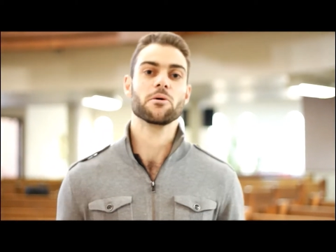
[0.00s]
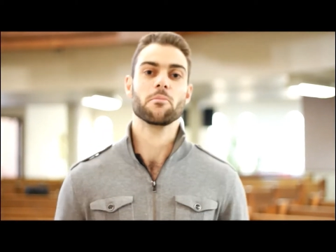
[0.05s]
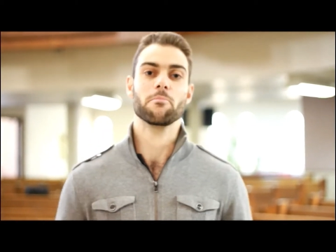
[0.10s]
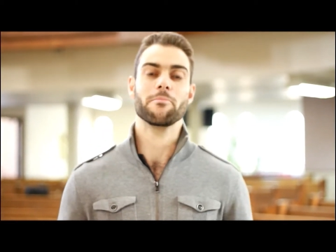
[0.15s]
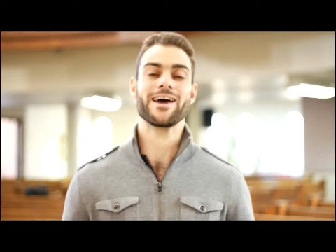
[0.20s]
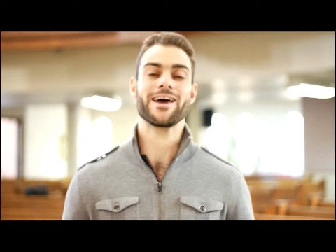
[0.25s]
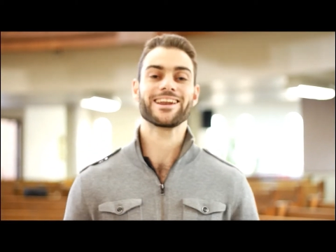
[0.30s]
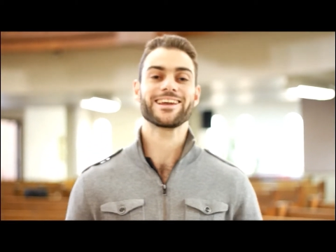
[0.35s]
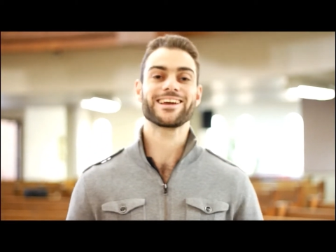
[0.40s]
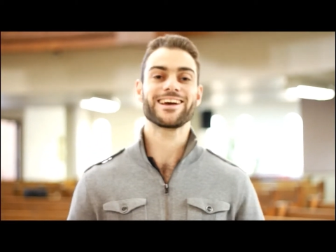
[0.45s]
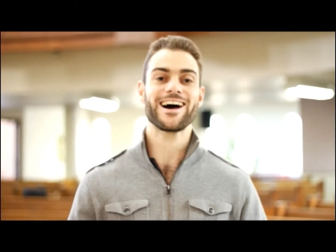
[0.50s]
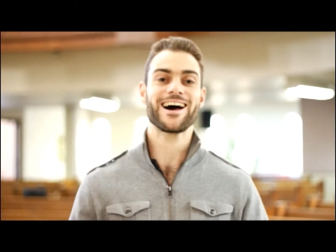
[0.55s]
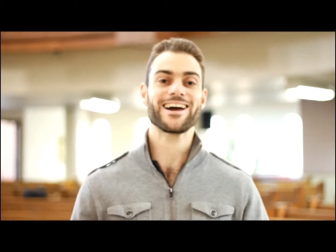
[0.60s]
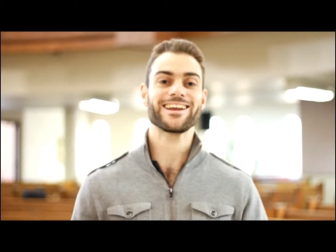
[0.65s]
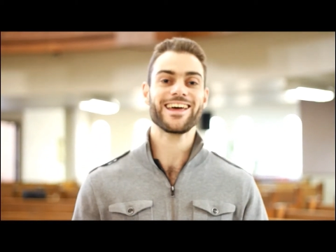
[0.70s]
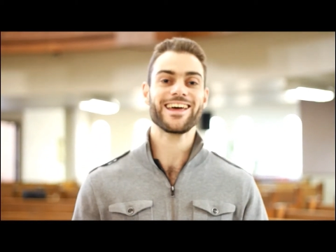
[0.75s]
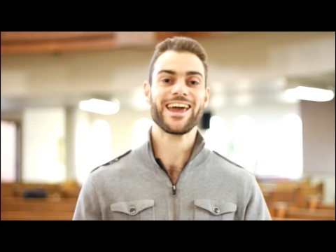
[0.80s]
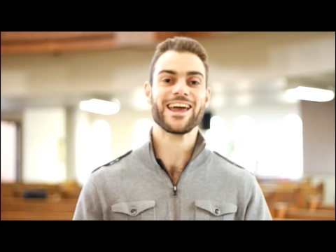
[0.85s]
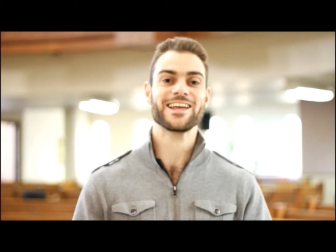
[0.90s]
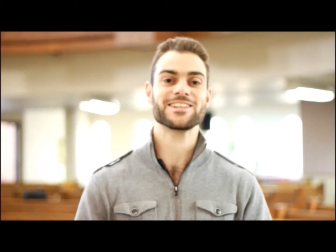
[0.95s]

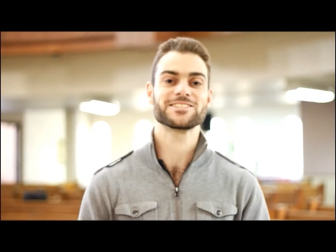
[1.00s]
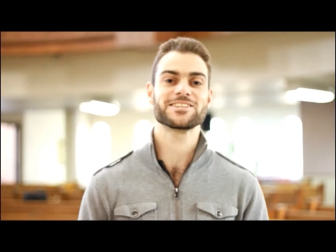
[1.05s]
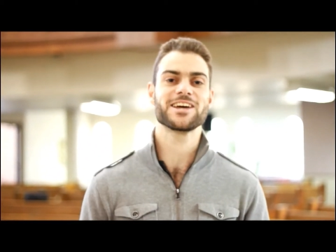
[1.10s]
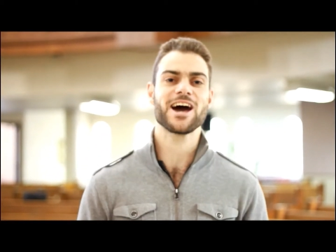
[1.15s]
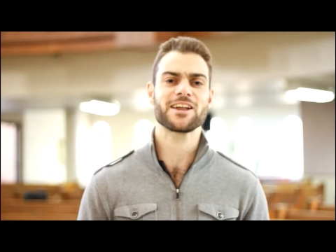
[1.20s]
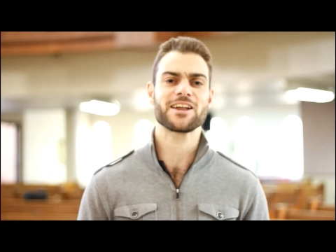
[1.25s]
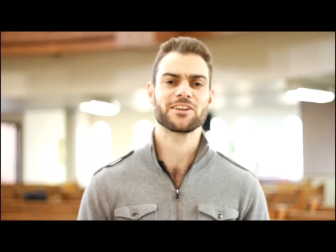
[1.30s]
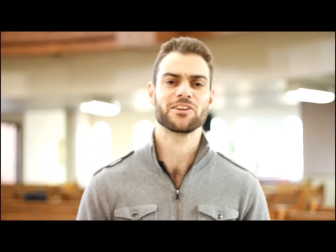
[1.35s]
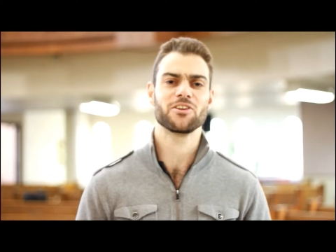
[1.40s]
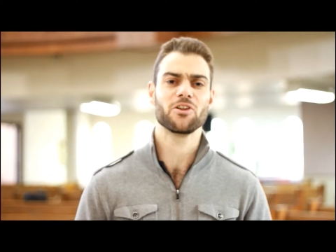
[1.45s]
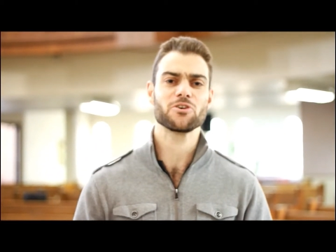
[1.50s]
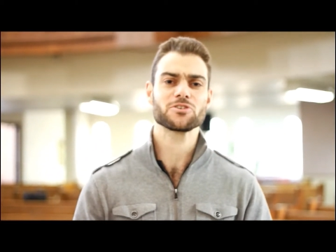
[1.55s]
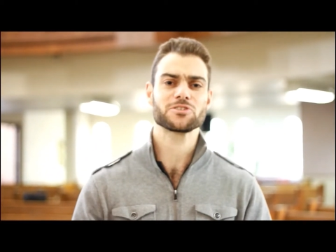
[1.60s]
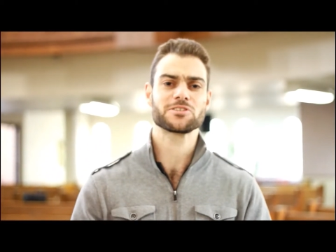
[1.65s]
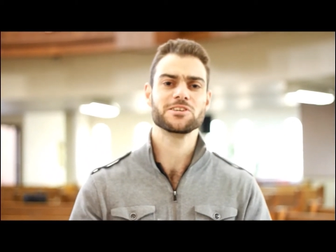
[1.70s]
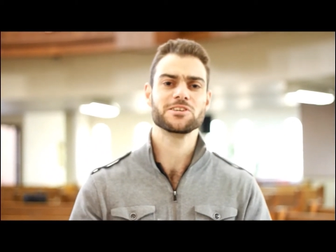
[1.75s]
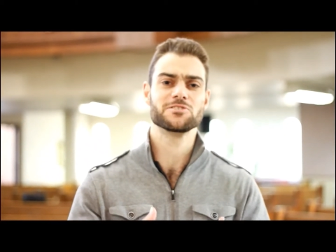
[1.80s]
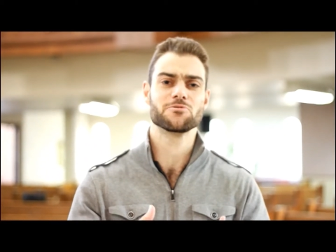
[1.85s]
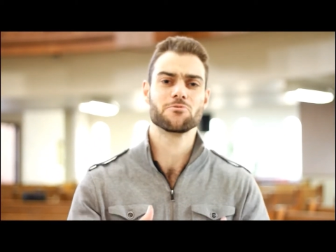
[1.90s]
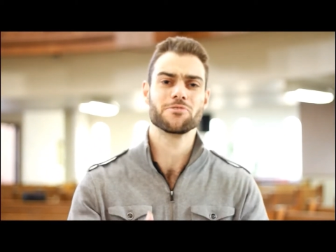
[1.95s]
Mankind hates God and
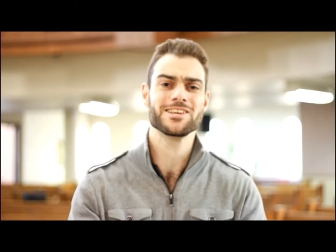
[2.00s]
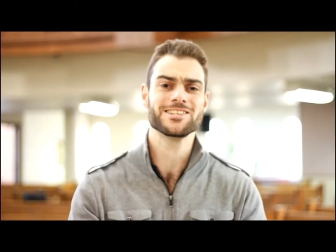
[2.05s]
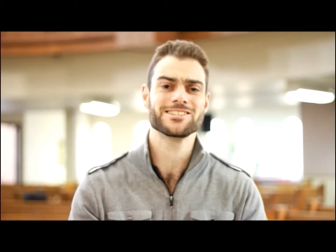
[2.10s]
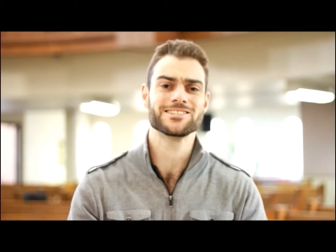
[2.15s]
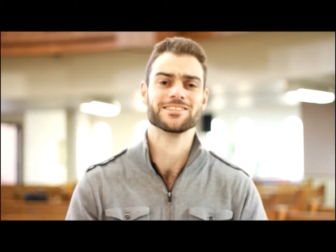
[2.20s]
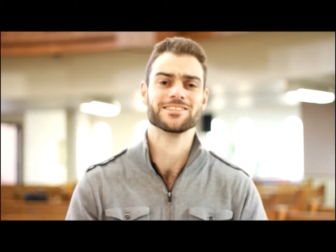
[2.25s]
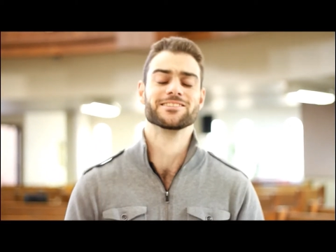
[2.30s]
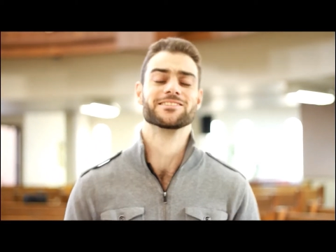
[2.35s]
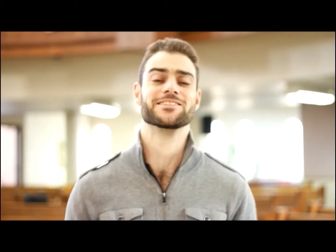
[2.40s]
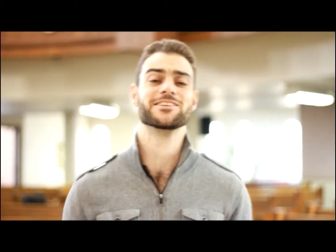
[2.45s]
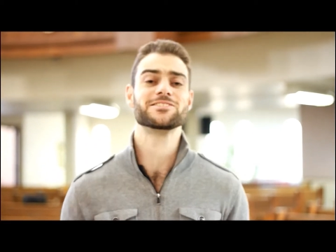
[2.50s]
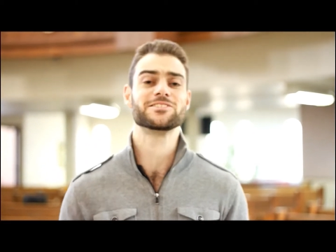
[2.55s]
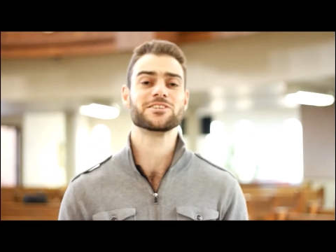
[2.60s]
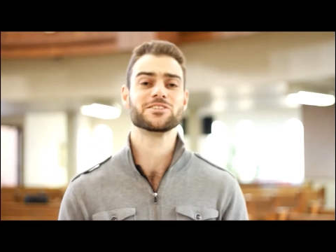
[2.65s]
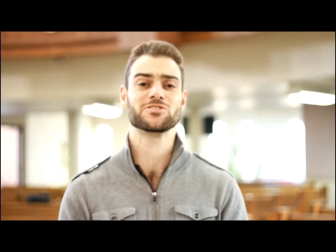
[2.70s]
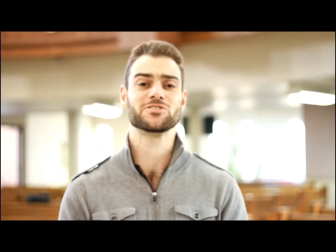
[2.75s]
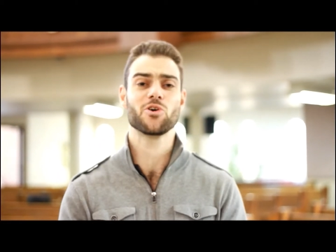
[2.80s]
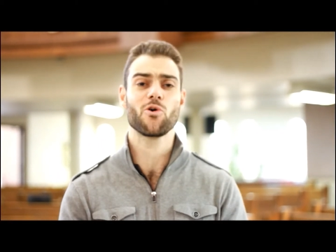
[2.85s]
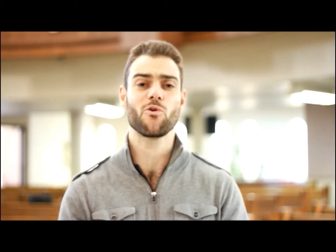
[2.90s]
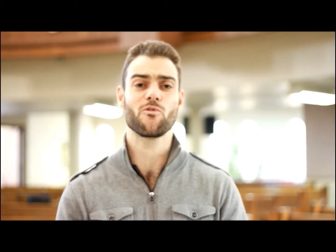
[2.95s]
lost his reason. This
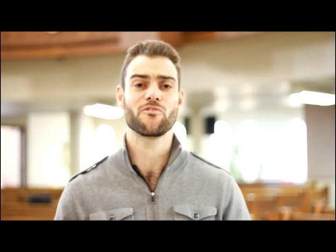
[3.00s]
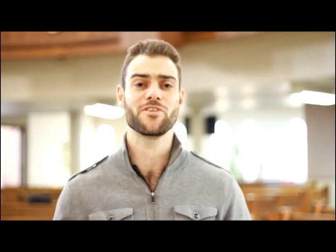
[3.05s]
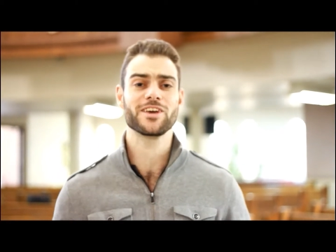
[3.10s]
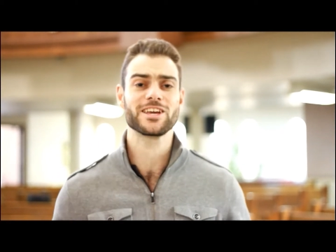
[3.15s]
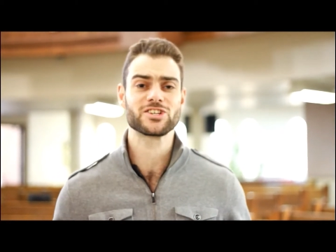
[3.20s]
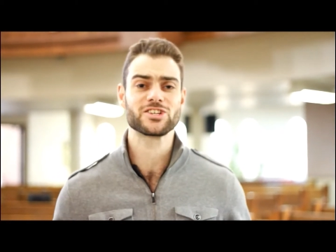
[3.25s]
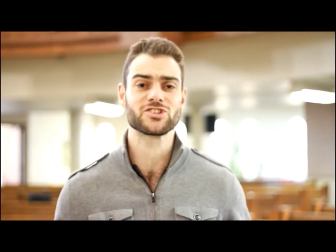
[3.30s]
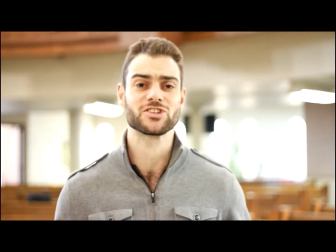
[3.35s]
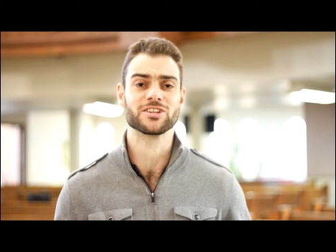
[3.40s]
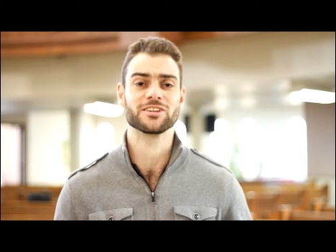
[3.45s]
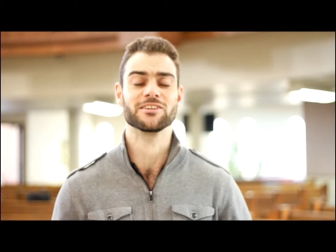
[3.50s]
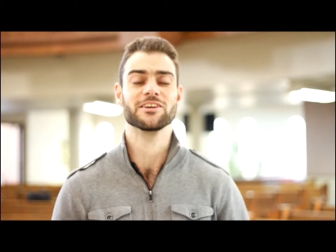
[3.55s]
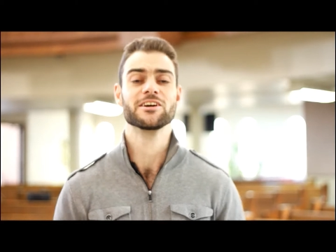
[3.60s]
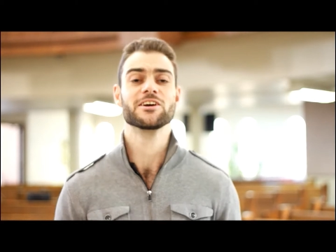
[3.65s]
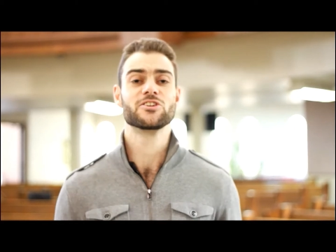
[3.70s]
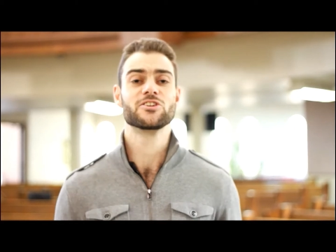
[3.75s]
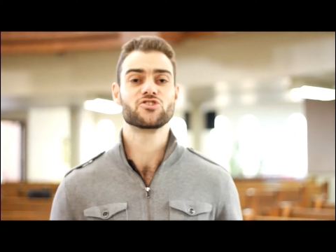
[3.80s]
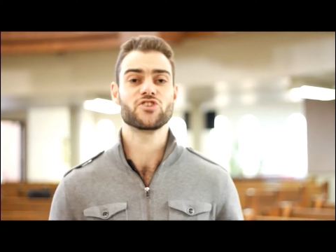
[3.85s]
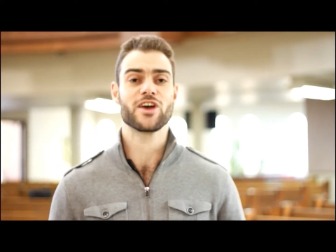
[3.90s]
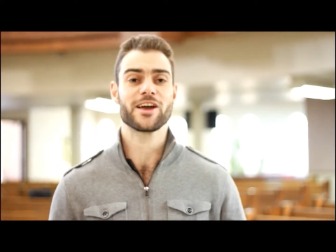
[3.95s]
is no fiction.
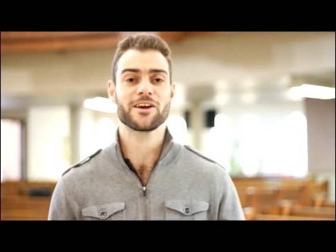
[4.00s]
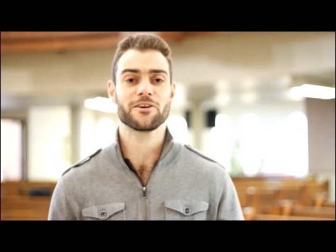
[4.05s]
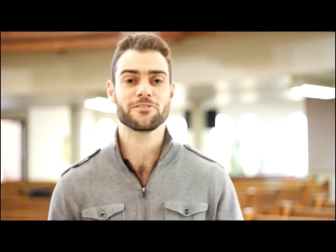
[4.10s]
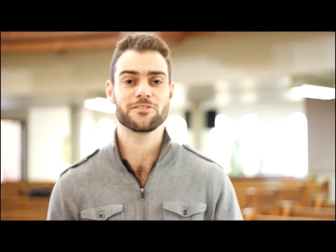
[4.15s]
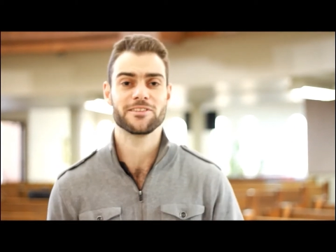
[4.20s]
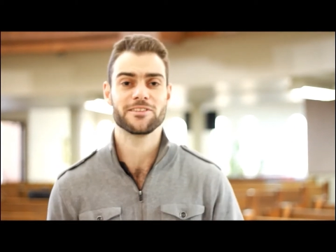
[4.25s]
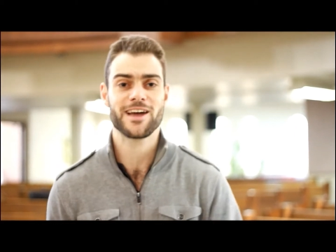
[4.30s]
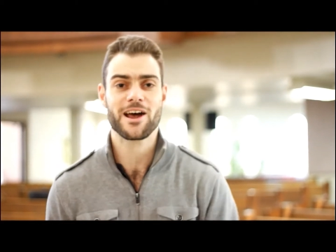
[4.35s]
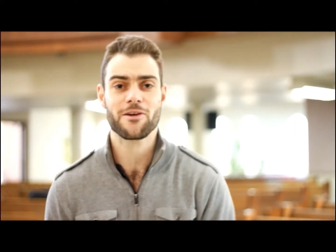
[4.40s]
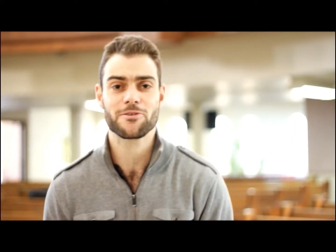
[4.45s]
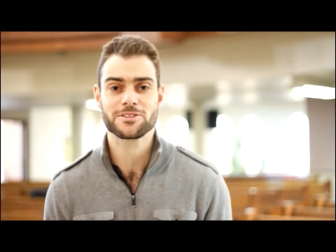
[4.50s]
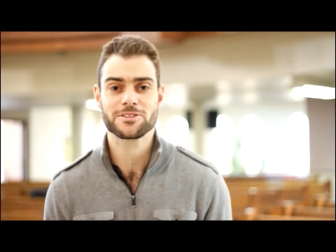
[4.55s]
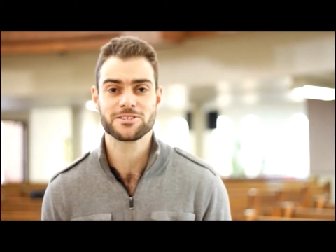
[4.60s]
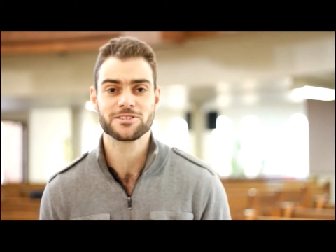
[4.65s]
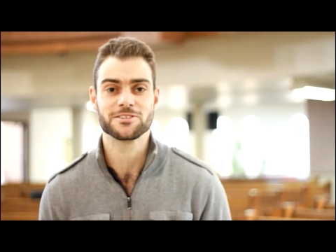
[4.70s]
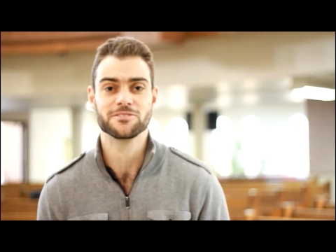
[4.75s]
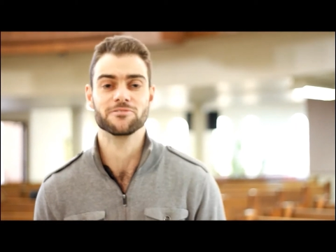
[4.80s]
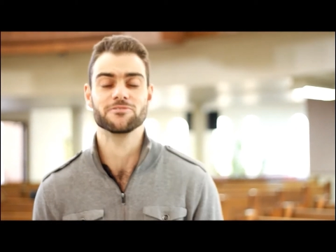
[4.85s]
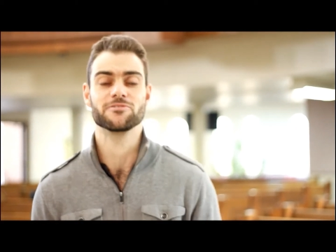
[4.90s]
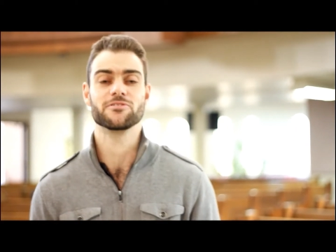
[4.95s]
Check out the
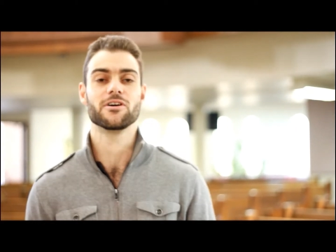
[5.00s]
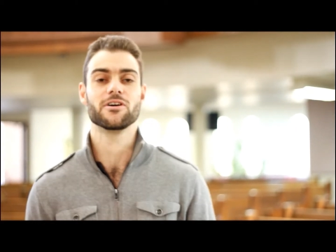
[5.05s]
narrative.